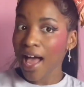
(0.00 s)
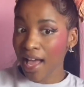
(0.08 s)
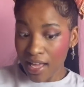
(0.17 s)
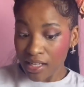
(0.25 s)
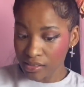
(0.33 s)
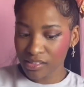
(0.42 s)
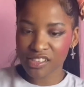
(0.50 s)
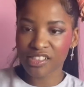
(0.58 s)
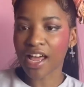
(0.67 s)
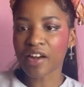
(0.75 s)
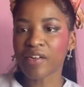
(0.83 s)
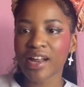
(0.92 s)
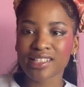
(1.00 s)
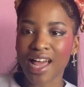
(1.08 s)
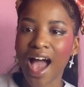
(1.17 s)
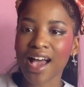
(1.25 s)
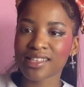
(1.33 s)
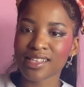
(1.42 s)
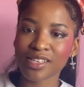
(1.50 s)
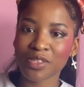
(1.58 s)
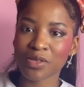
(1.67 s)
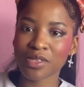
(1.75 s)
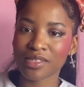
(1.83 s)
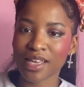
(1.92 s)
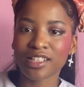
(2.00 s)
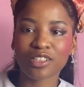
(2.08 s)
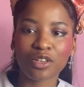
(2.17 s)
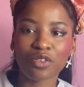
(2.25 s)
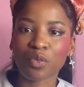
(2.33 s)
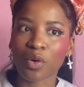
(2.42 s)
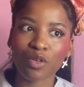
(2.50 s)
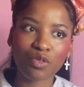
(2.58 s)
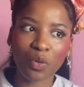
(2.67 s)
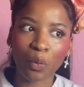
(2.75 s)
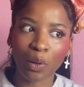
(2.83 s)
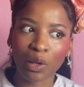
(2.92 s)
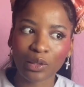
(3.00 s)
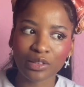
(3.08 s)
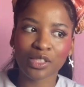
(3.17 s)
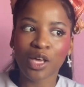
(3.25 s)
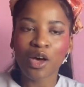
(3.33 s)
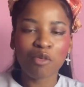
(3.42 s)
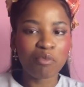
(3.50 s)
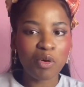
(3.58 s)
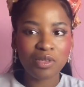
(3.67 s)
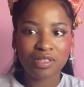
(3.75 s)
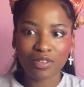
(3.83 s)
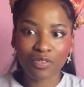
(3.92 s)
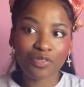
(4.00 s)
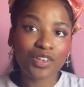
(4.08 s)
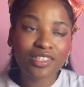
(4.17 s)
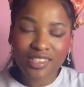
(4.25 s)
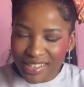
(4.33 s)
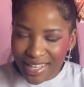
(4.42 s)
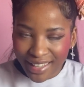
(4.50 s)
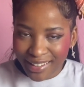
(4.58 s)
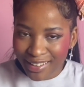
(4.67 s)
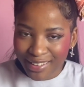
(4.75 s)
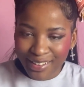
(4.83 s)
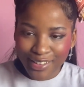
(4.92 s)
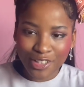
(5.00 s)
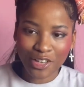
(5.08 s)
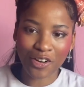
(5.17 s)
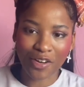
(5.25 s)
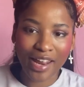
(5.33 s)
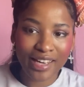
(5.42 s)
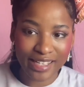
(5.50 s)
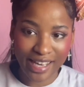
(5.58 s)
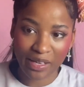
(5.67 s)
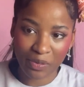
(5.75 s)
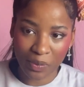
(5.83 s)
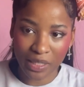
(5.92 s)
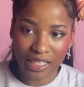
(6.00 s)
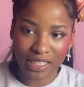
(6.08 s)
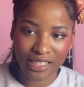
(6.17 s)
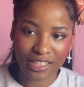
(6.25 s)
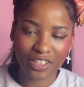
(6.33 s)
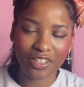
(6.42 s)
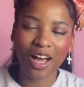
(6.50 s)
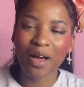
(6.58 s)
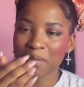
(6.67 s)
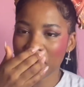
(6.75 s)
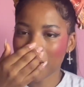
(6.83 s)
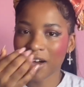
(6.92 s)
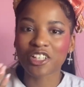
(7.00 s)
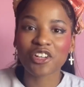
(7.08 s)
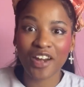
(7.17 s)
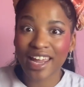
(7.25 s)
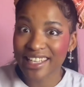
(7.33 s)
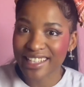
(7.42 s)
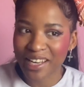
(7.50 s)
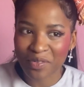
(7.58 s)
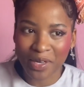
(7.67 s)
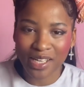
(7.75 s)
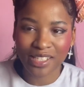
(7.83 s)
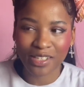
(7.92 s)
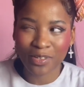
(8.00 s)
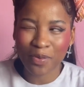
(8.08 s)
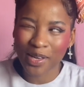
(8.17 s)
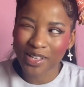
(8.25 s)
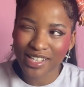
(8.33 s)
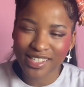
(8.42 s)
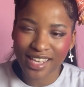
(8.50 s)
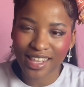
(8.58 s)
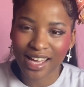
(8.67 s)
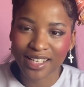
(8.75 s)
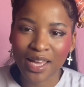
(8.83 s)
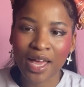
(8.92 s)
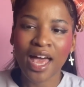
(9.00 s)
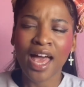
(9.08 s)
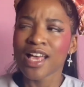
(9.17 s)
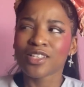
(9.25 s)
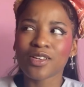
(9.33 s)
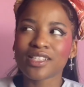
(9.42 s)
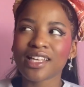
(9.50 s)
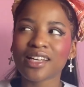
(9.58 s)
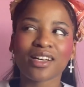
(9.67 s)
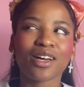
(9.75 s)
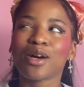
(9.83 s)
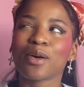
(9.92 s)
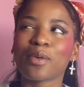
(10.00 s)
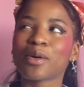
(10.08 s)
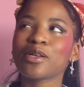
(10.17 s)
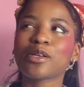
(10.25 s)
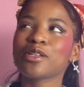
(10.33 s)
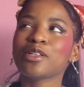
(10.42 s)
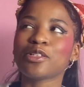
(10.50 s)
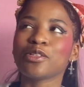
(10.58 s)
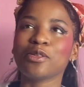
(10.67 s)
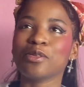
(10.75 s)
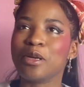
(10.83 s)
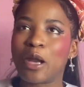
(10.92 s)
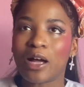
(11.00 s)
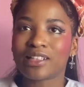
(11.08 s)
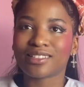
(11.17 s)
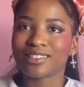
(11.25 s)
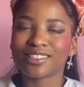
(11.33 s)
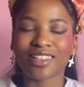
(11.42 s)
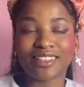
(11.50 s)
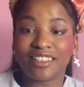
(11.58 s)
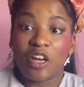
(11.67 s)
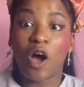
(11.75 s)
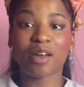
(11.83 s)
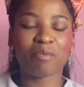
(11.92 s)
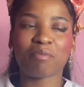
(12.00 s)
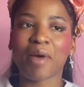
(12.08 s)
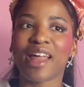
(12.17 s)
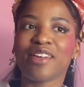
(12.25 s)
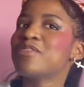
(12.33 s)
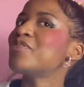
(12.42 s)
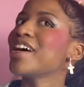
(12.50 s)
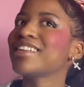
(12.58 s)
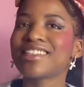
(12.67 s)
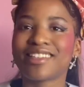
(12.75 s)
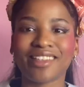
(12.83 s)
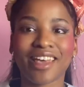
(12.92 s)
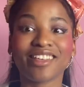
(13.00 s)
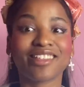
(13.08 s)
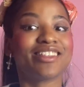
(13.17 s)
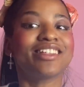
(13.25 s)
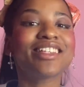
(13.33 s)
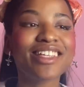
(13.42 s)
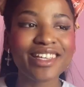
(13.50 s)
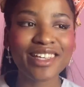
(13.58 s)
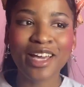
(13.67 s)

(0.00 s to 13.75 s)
and direct access to the center of one of the world's most sophisticated trade networks. Oh my god, trade networks. I don't know why I couldn't say that. So it's like, what are you gonna do? Not manifest destiny?